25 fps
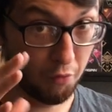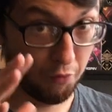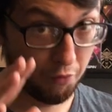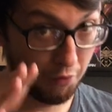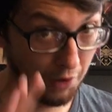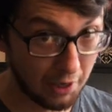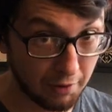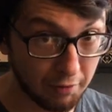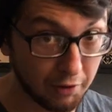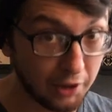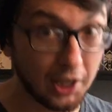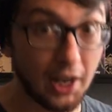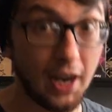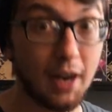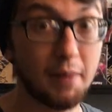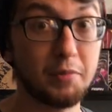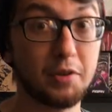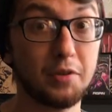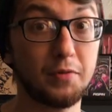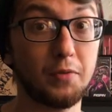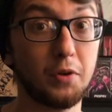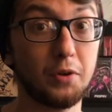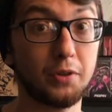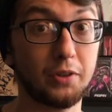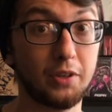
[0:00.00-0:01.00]
favorite games
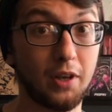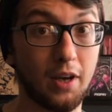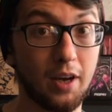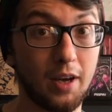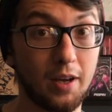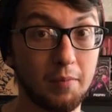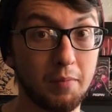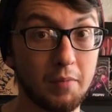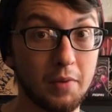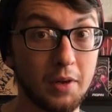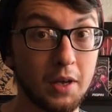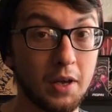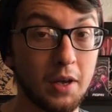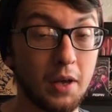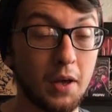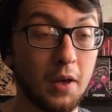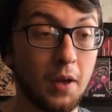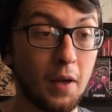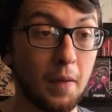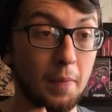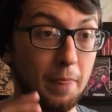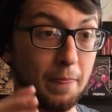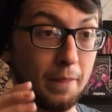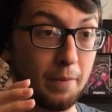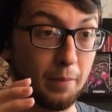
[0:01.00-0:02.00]
of all time.
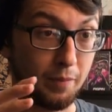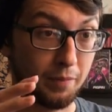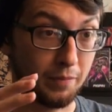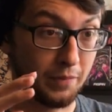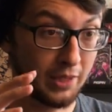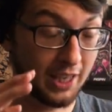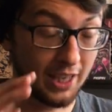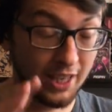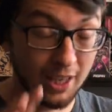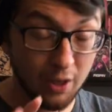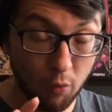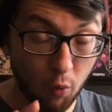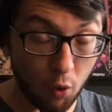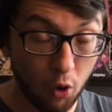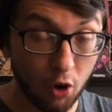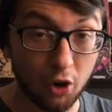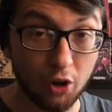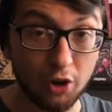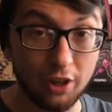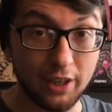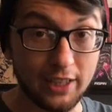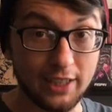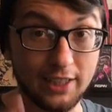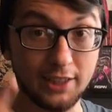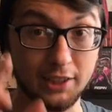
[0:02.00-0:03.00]

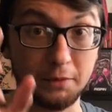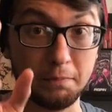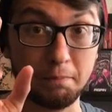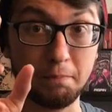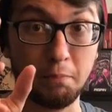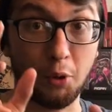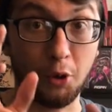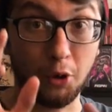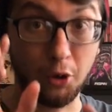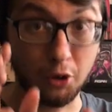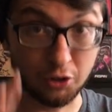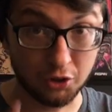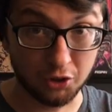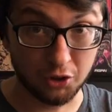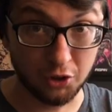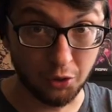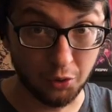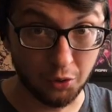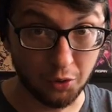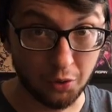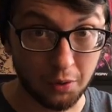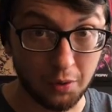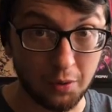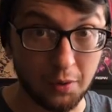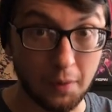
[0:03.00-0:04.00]
Keyword is personal.